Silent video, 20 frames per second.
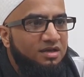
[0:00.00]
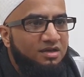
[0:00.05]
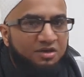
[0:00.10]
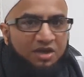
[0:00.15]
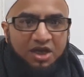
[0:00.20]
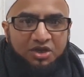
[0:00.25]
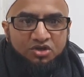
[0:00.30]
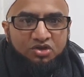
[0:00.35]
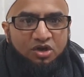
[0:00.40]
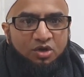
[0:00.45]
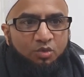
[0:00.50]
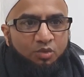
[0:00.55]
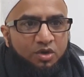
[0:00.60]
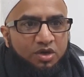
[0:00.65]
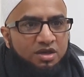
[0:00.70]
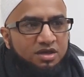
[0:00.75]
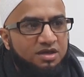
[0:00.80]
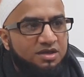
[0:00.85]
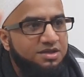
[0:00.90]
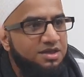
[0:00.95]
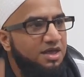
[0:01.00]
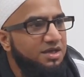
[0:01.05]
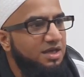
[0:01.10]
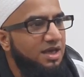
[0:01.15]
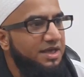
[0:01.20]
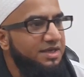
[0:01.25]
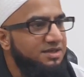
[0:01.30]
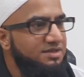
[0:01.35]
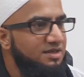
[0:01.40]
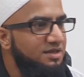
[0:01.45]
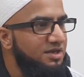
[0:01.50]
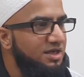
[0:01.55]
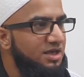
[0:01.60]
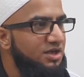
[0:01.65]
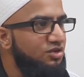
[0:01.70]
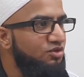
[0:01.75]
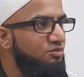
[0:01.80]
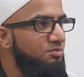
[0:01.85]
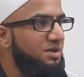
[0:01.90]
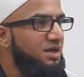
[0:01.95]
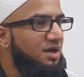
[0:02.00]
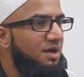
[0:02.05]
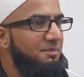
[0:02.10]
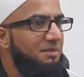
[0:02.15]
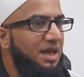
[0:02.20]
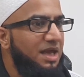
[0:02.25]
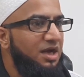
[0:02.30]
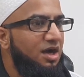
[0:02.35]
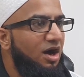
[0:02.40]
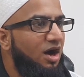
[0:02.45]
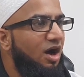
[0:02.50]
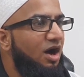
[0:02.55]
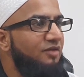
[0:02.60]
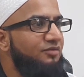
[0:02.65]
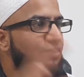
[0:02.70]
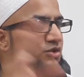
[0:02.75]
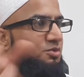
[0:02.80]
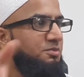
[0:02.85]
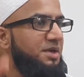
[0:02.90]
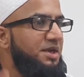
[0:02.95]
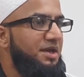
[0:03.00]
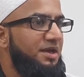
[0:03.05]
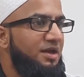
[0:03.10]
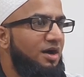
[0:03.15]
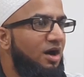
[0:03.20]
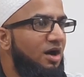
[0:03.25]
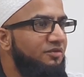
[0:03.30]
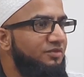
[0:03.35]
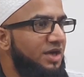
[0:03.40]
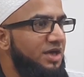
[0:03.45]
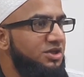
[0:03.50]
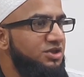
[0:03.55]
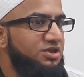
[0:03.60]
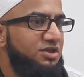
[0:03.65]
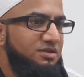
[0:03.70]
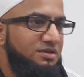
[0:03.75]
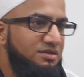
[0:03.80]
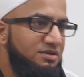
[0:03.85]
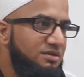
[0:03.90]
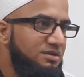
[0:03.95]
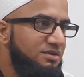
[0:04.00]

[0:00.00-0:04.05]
natural word that like suddenly you become like half human and half angel.